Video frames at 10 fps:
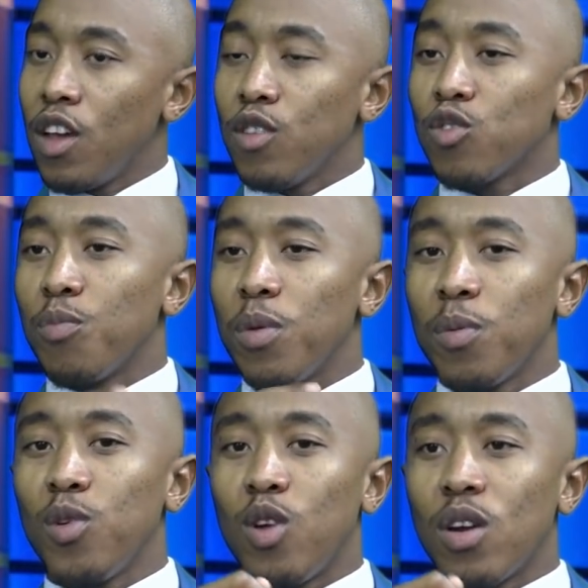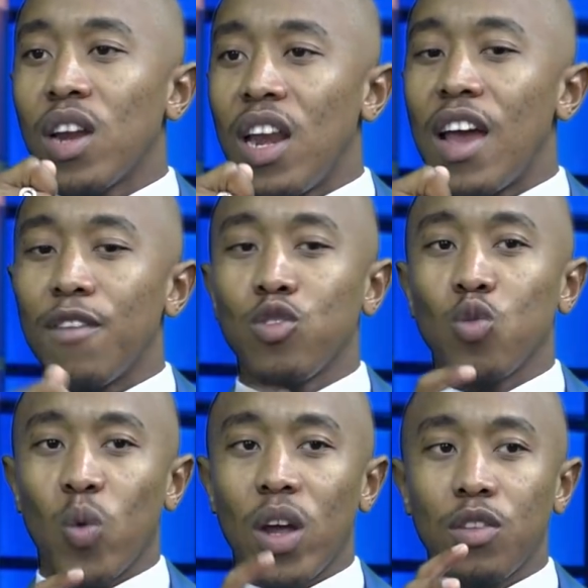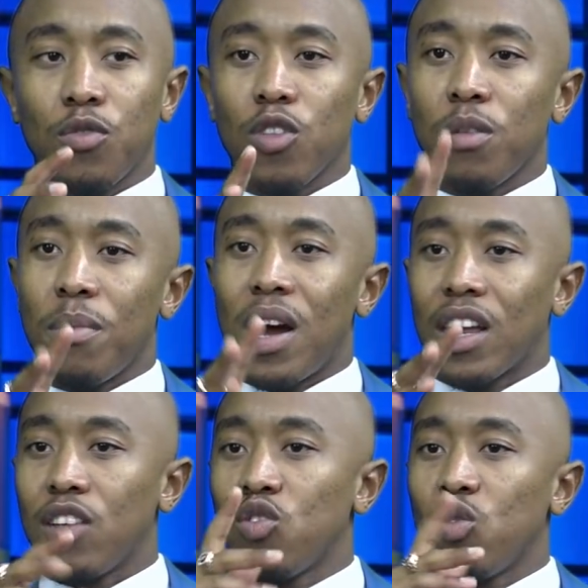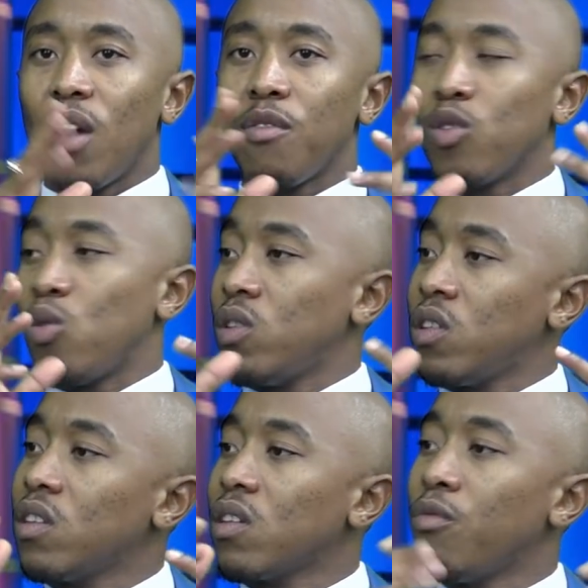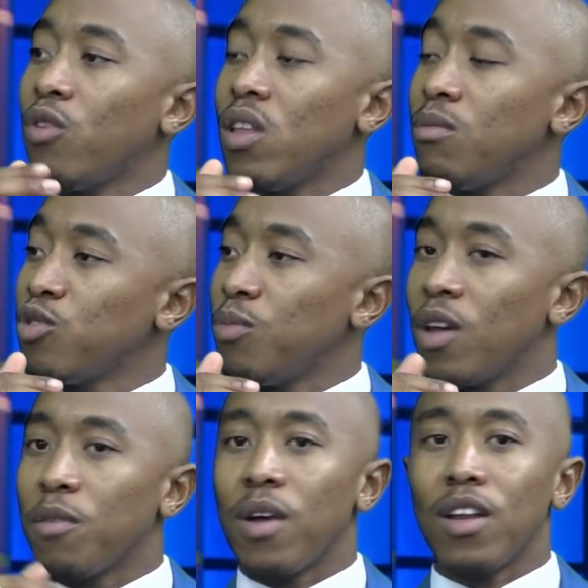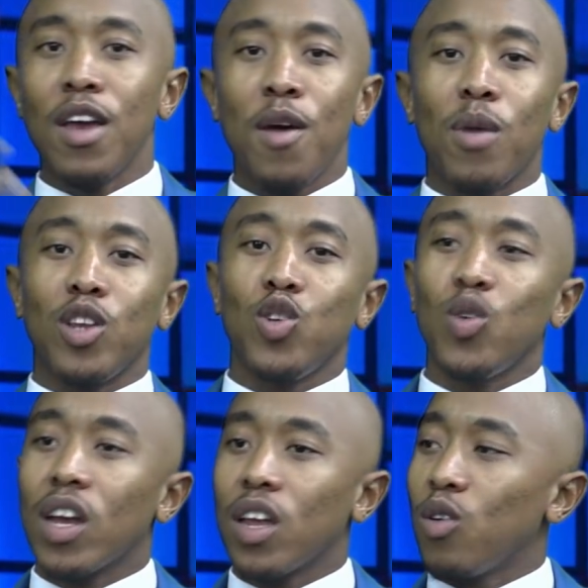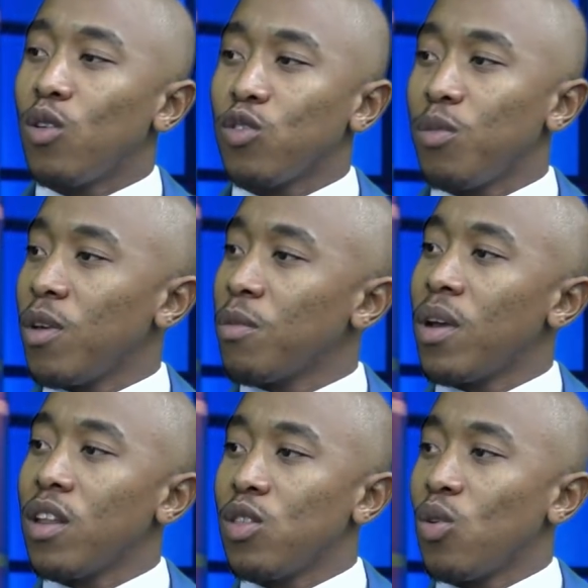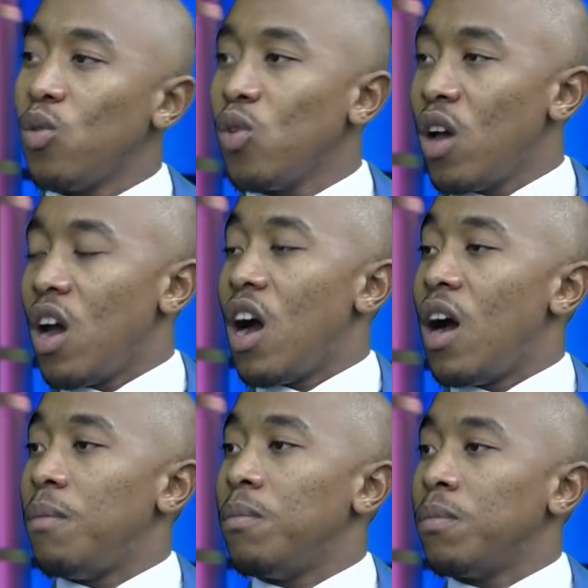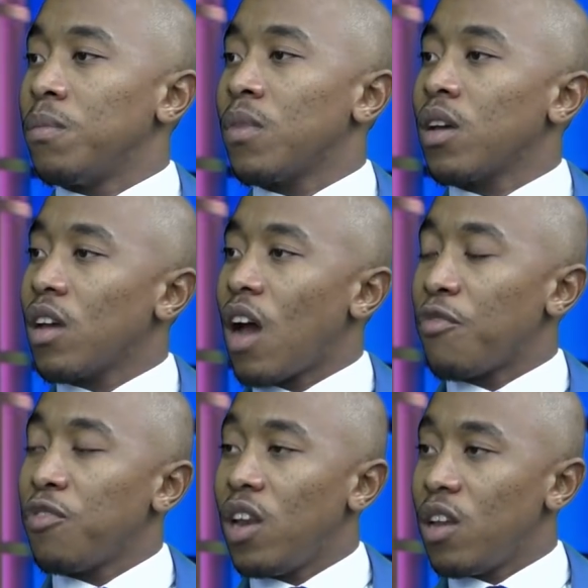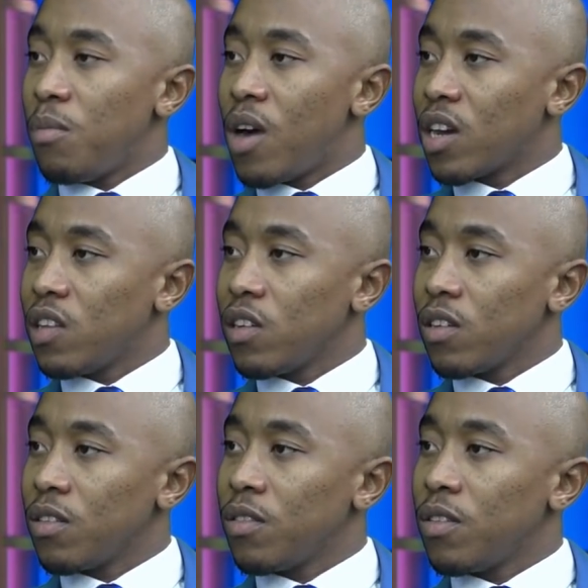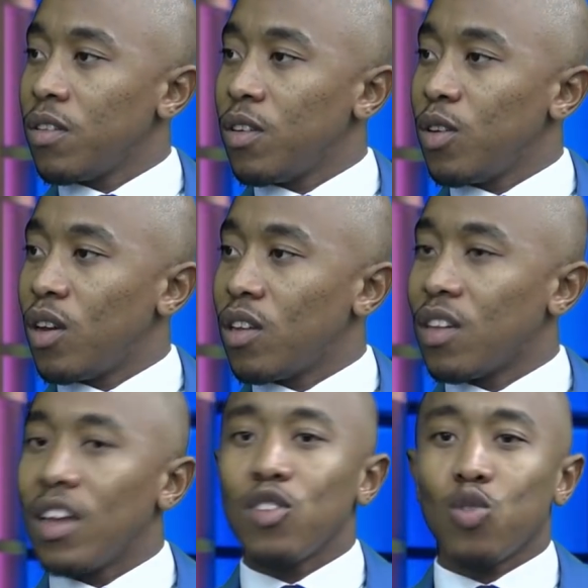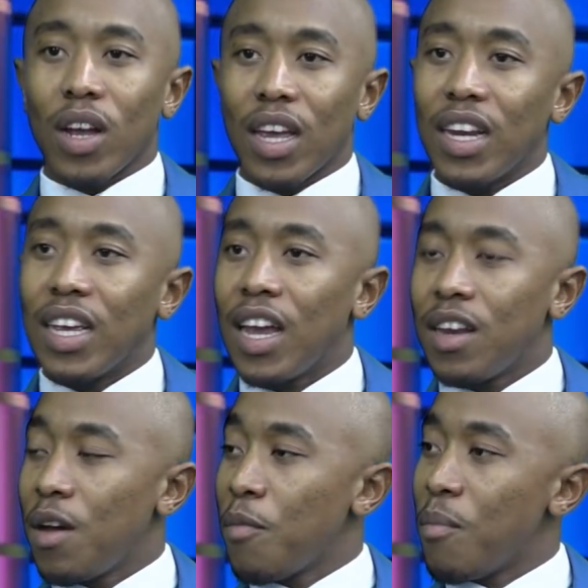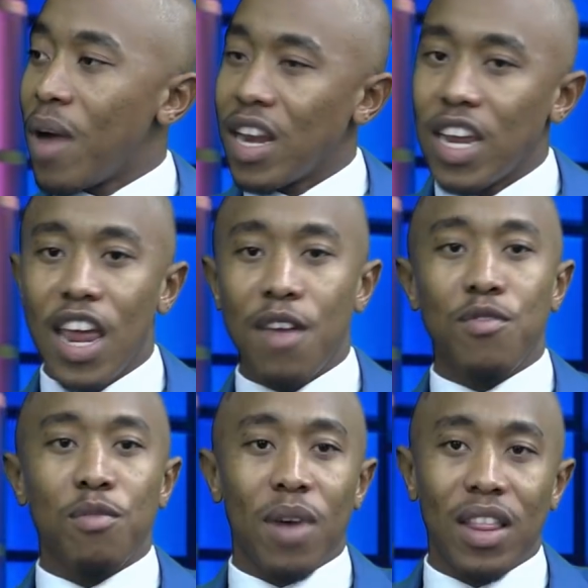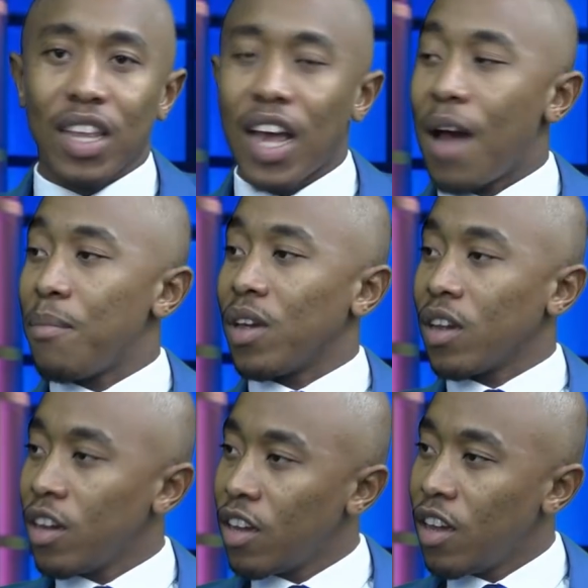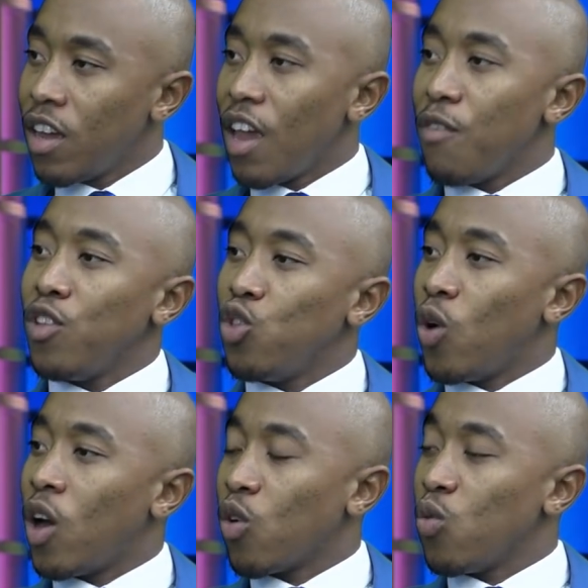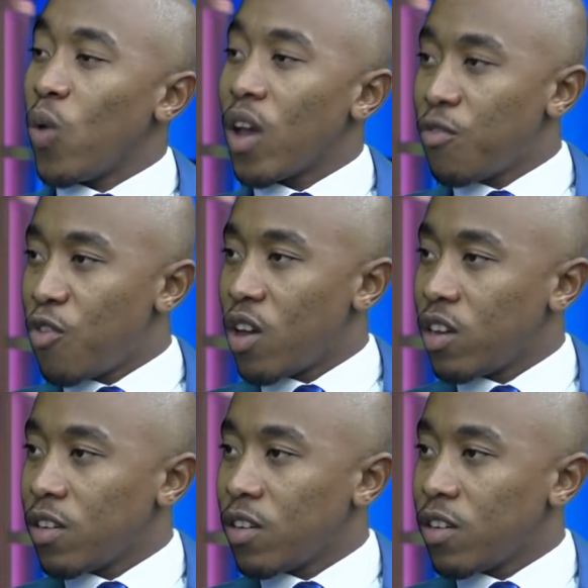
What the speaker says: So people don't really have to wait for the markets to have a good setup for them to make money, but it can also be done through affiliate marketing. So I can get money every month coming, even though I don't work for it.